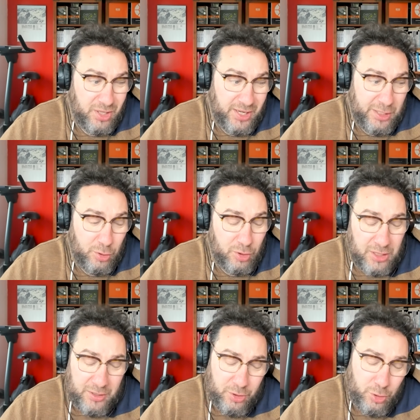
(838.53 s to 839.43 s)
hey, look,
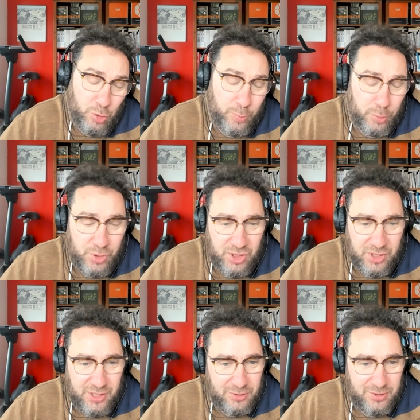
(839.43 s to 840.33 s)
I'm going to call
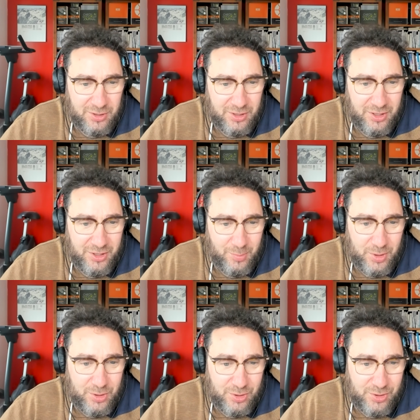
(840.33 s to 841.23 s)
bullshit now,
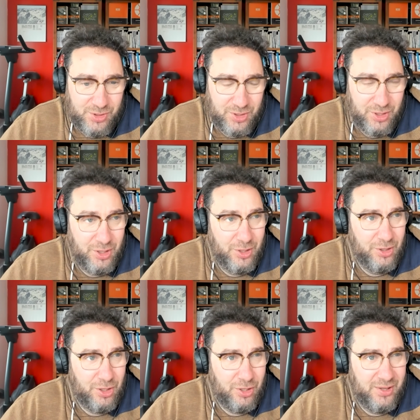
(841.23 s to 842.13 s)
because
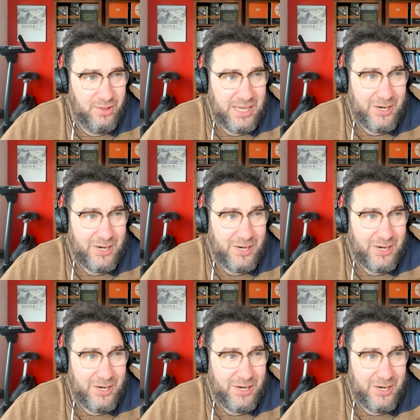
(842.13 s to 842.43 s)
that